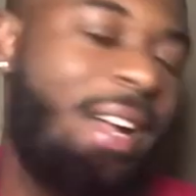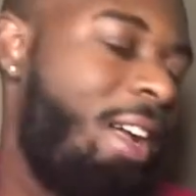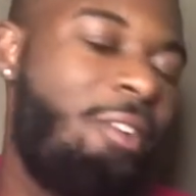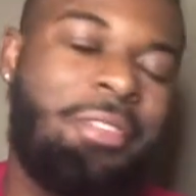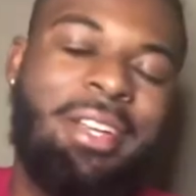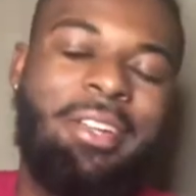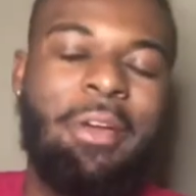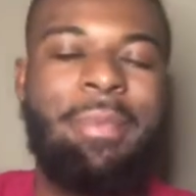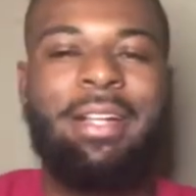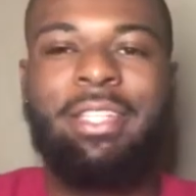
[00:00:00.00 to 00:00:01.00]
course, I gotta go
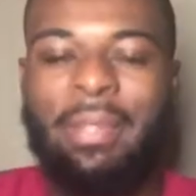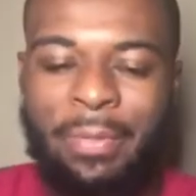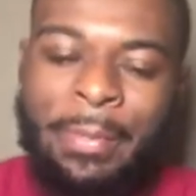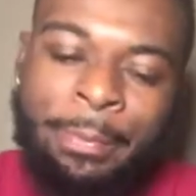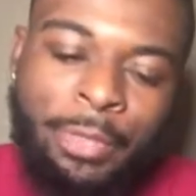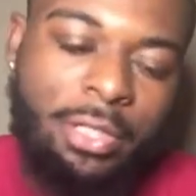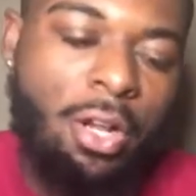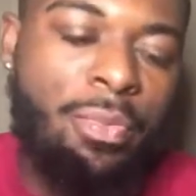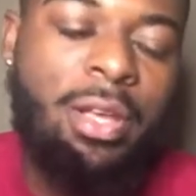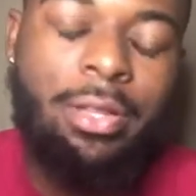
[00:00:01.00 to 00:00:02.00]
with my Chiefs. It's
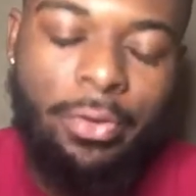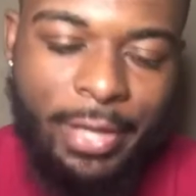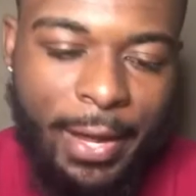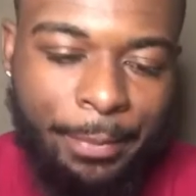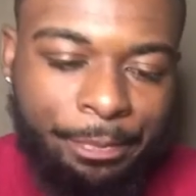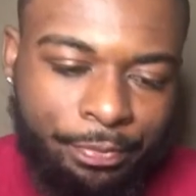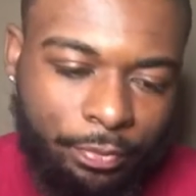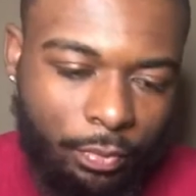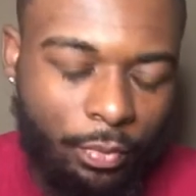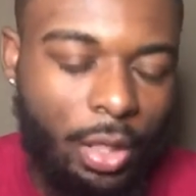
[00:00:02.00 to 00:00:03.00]
gonna be a close game.
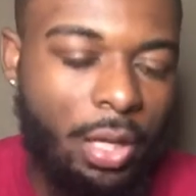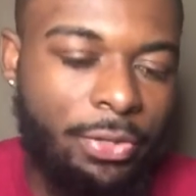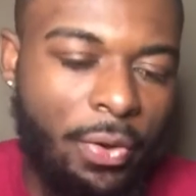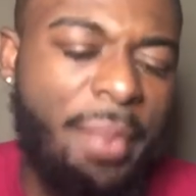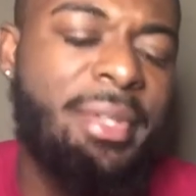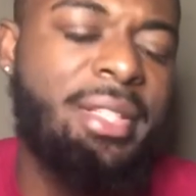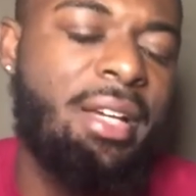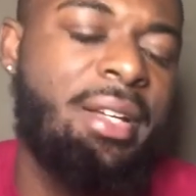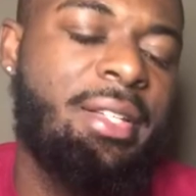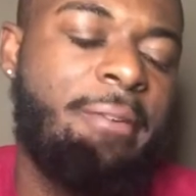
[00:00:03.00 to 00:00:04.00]
So I'm gonna say
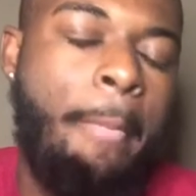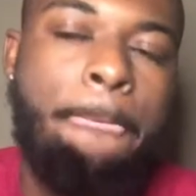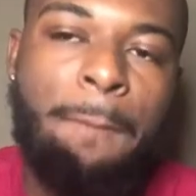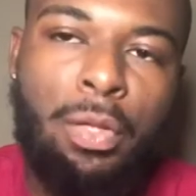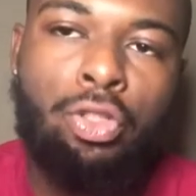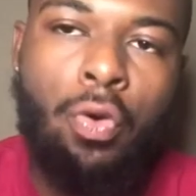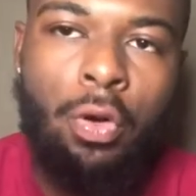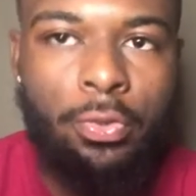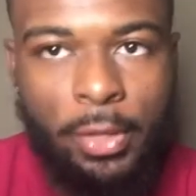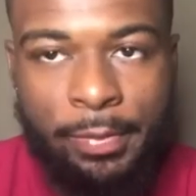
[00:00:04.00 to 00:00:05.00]
this: the score is
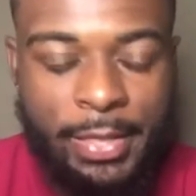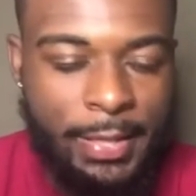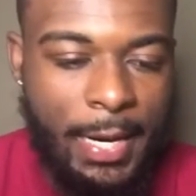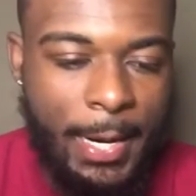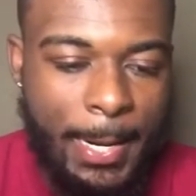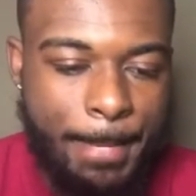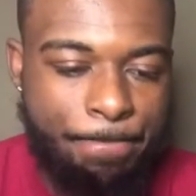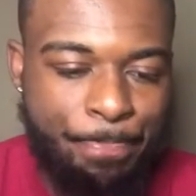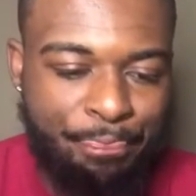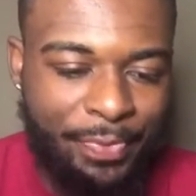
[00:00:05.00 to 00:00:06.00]
gonna be 30.
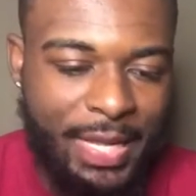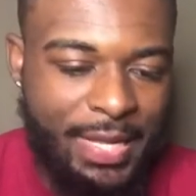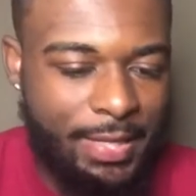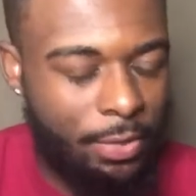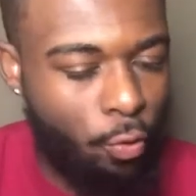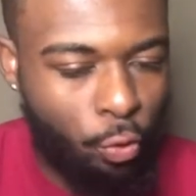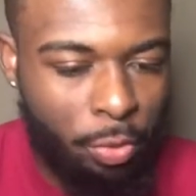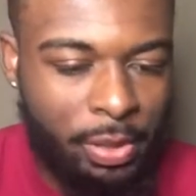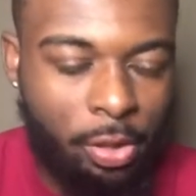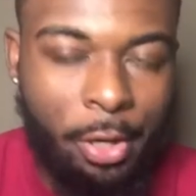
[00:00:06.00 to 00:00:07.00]
It's gonna
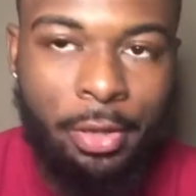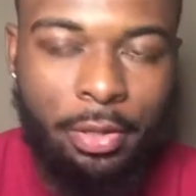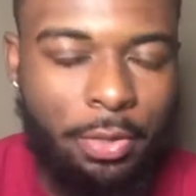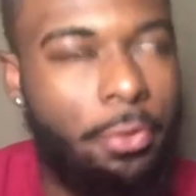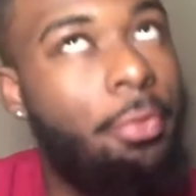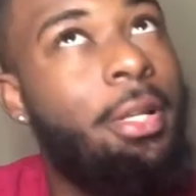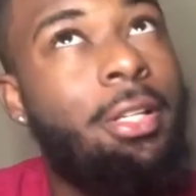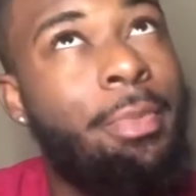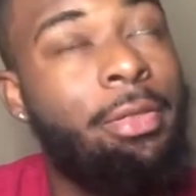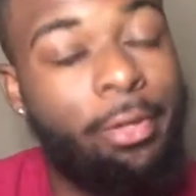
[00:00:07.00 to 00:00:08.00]
be
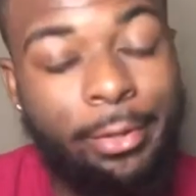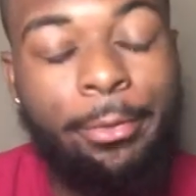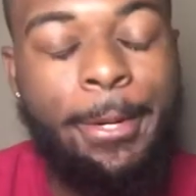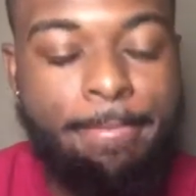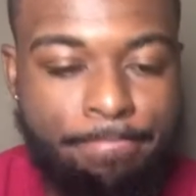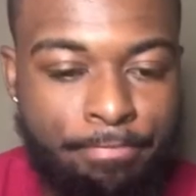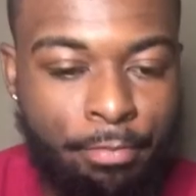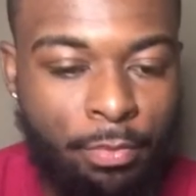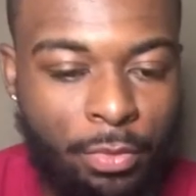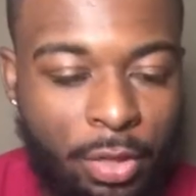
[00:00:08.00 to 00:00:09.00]

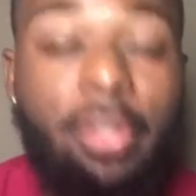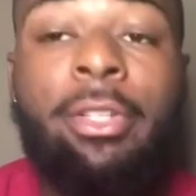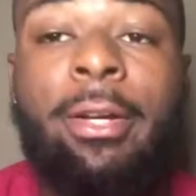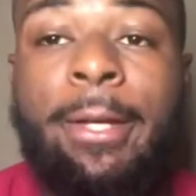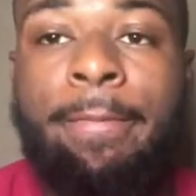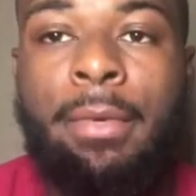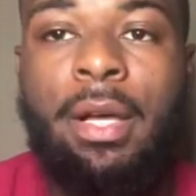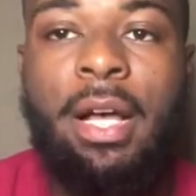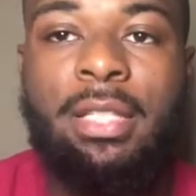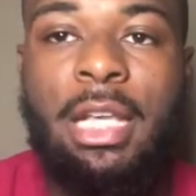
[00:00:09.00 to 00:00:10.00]
33-30.
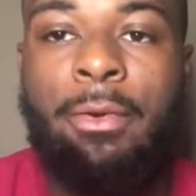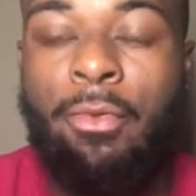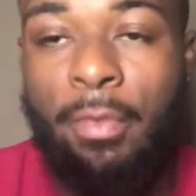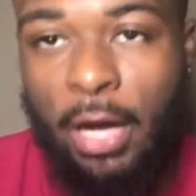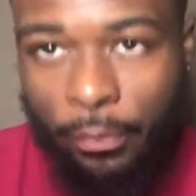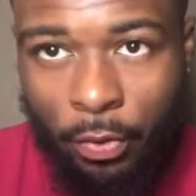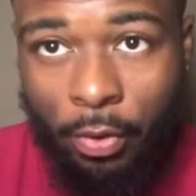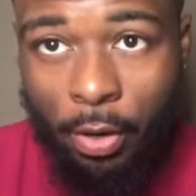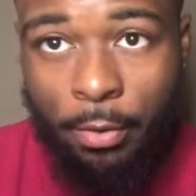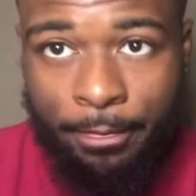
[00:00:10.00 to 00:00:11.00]
I say we win by a field goal.